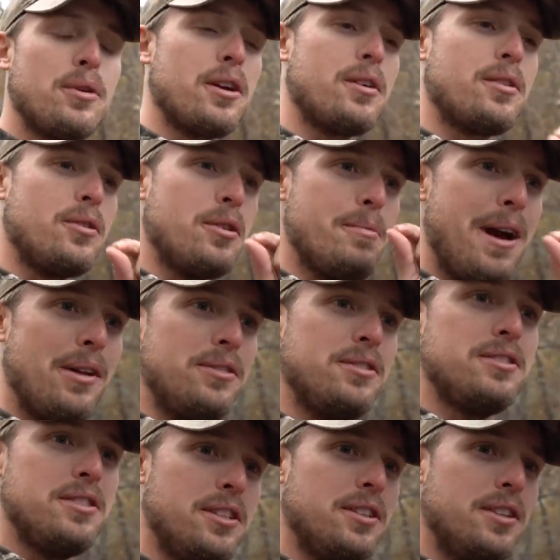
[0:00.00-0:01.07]
We are going to mount
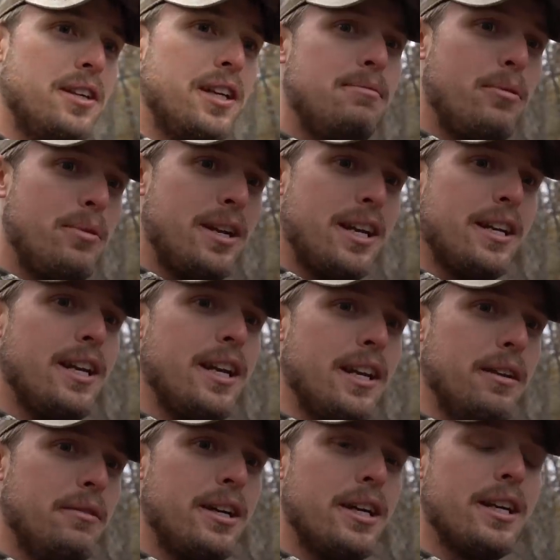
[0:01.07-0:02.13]
this deer, but we got to gut
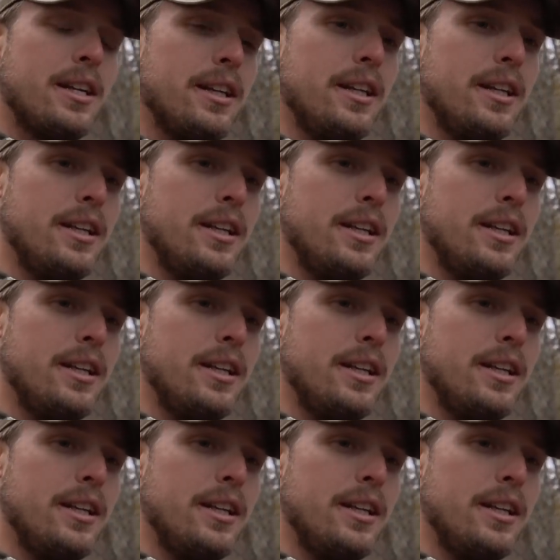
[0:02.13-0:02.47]
it. We got to clean